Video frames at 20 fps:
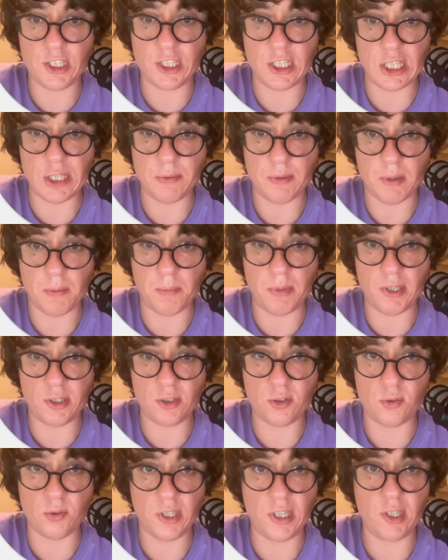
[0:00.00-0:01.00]
And our base
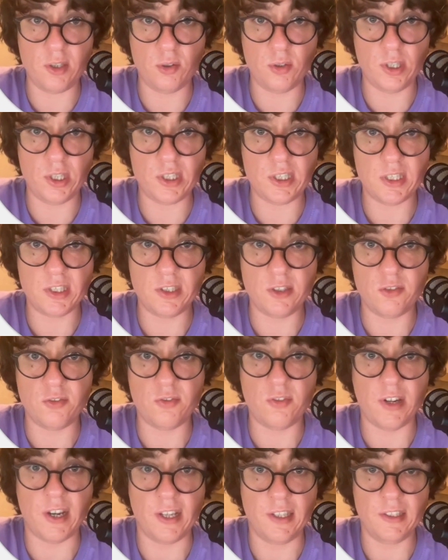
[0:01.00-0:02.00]
URL is
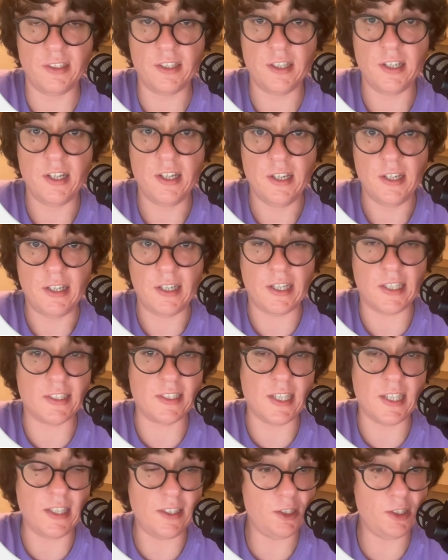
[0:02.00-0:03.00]
undefined.
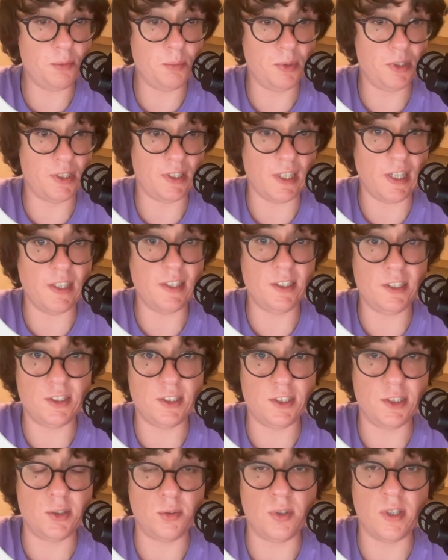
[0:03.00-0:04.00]
It seems like a
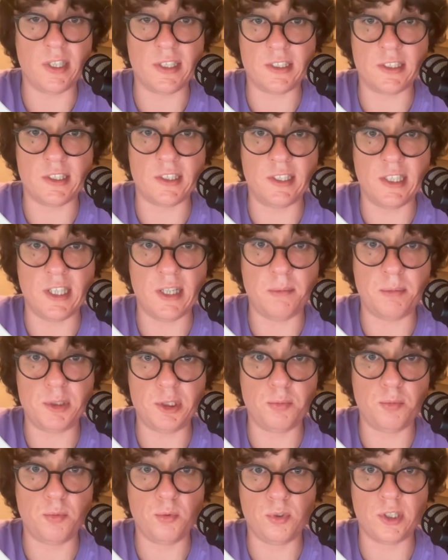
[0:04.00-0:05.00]
strange situation,
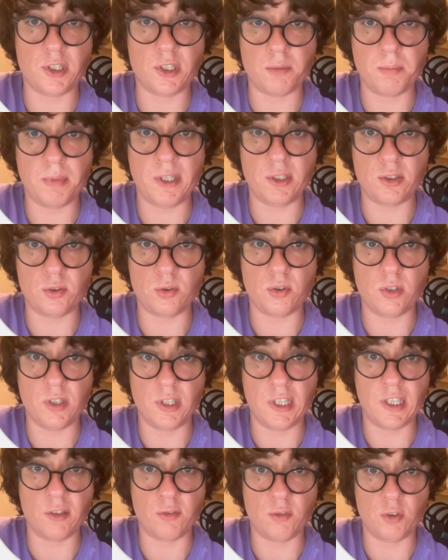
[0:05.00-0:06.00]
right?
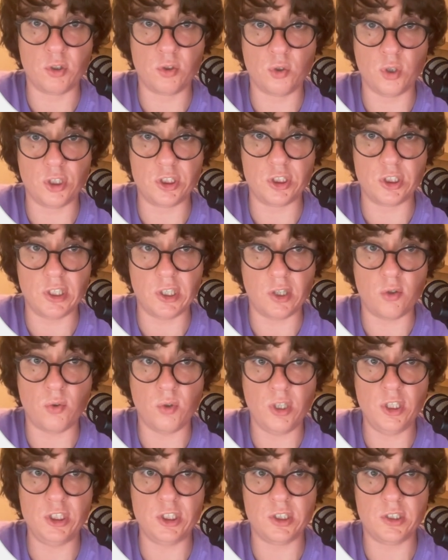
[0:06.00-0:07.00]
Why is our
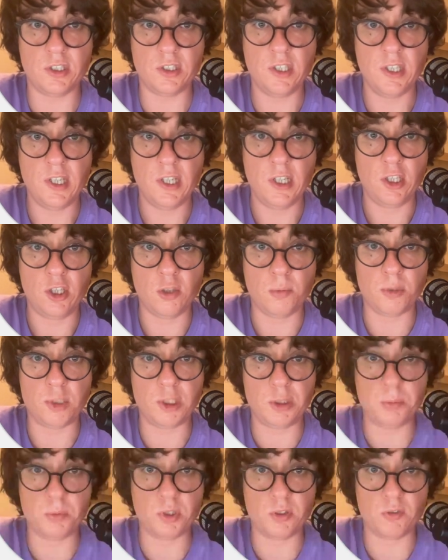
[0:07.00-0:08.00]
base URL
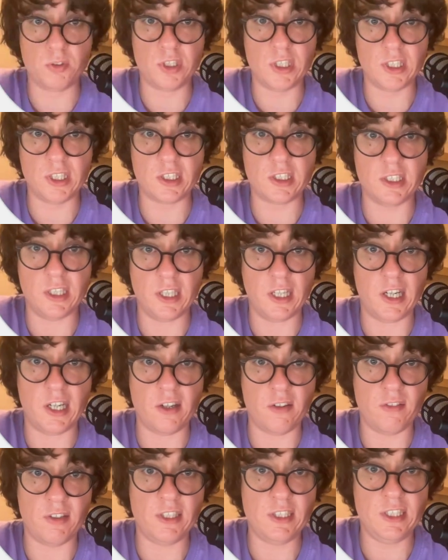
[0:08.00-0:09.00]
exactly the same,
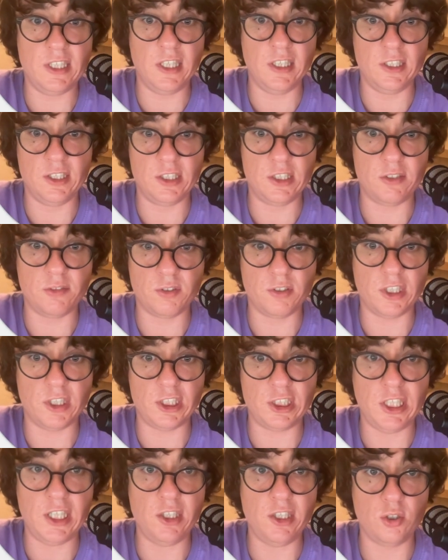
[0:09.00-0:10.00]
But
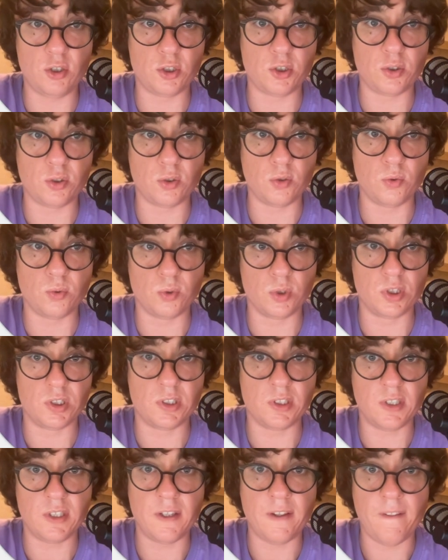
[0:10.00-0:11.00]
somehow this string
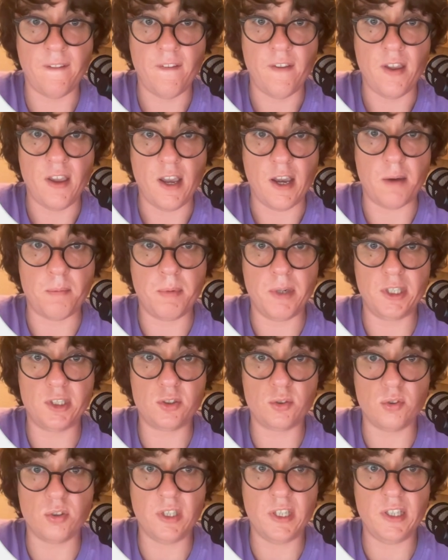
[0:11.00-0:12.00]
returns what we need
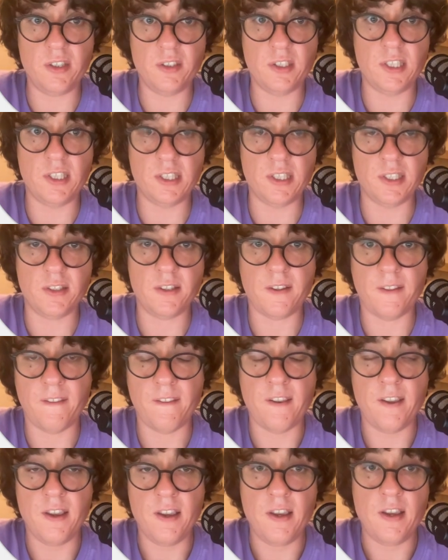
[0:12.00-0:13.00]
separately, and the
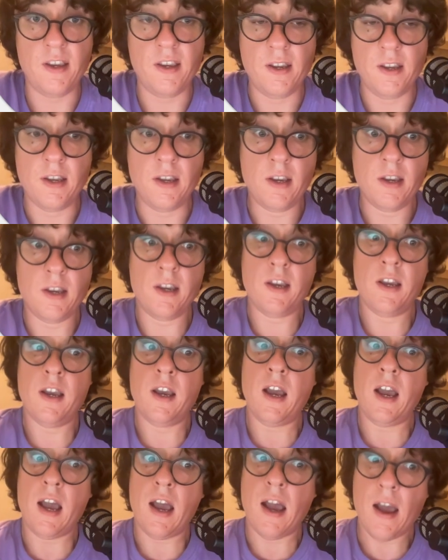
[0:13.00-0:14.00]
base URL
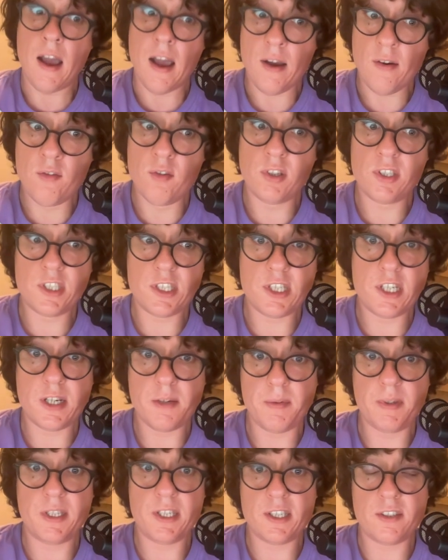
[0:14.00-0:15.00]
doesn't.
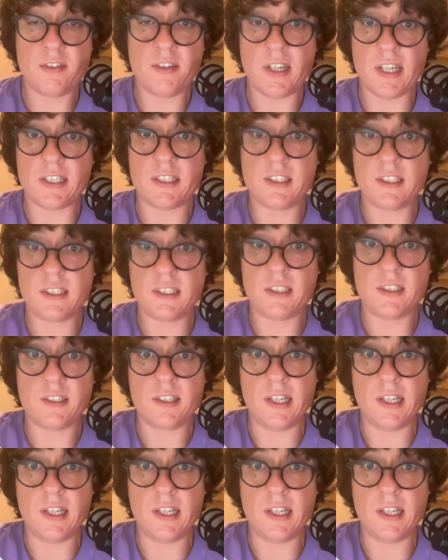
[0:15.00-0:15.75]
What's the